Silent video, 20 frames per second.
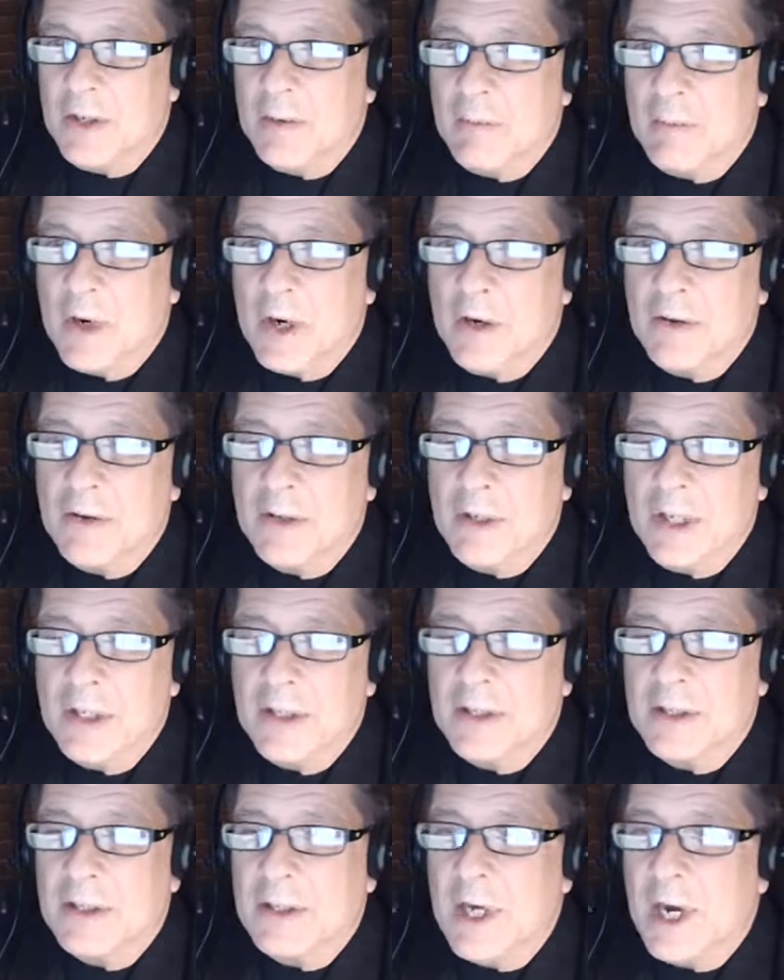Tomorrow
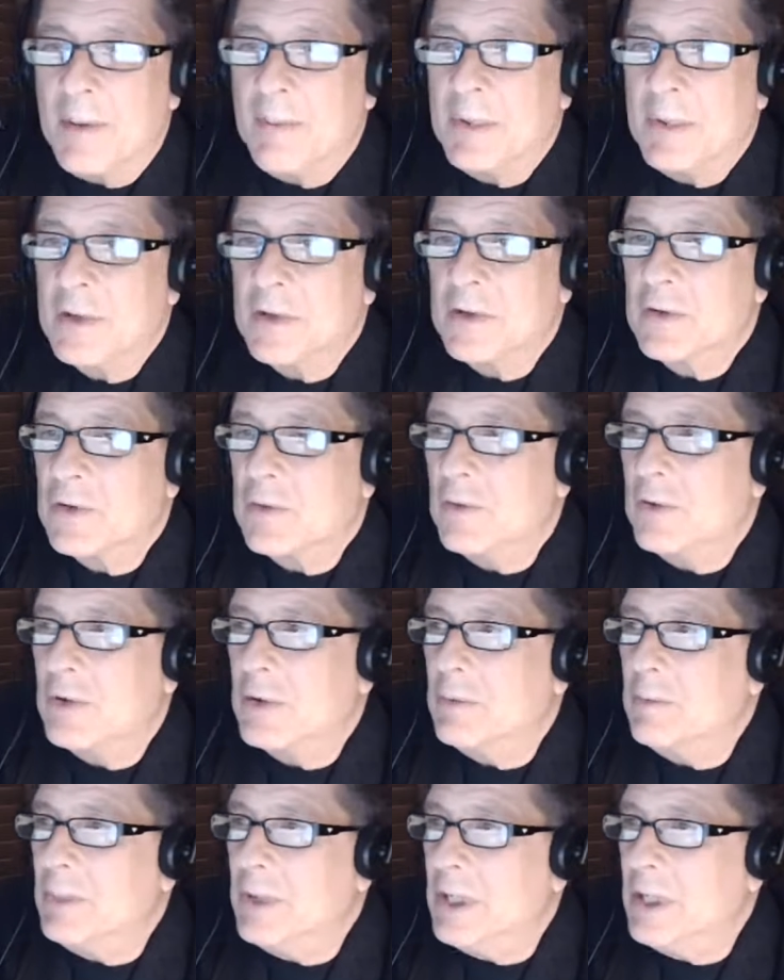night, the topic is
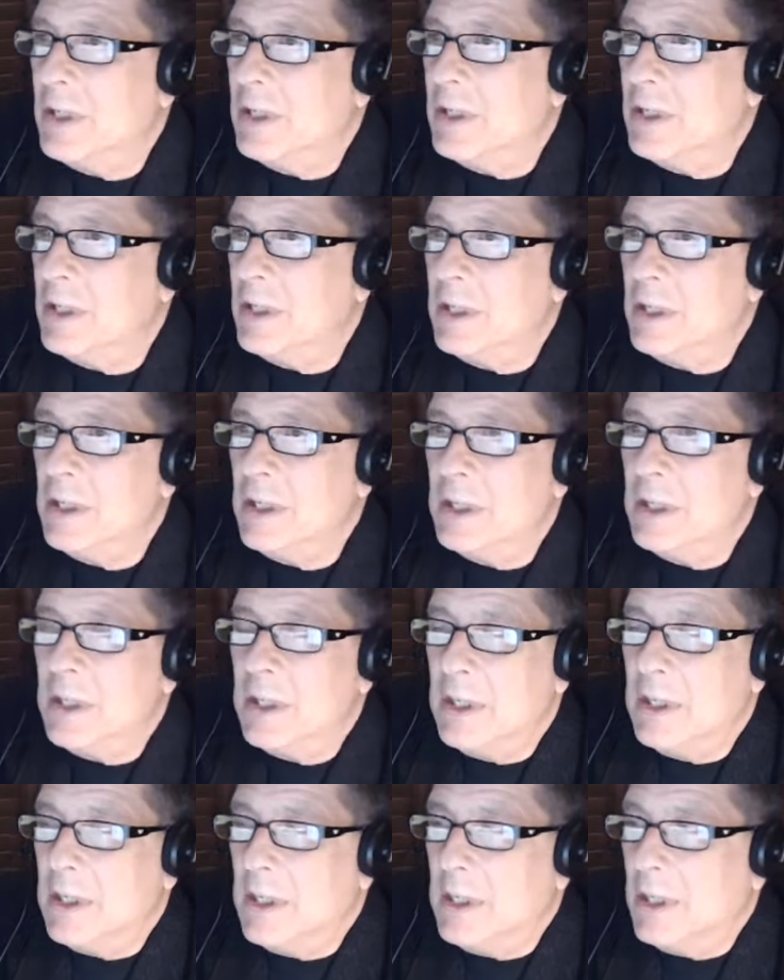going to be
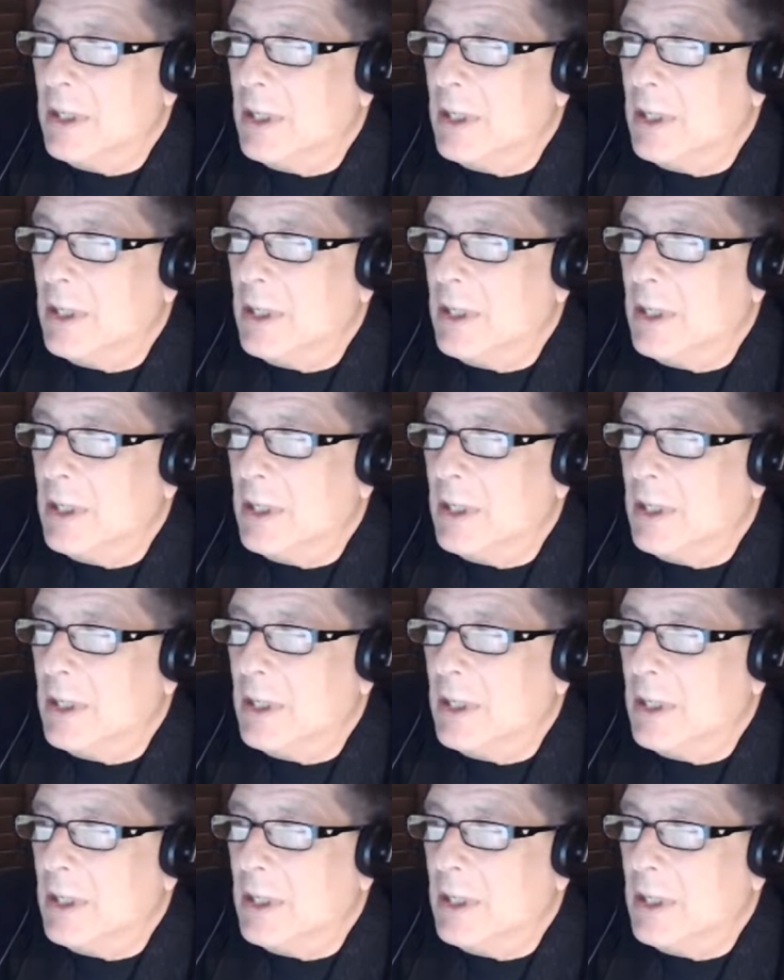the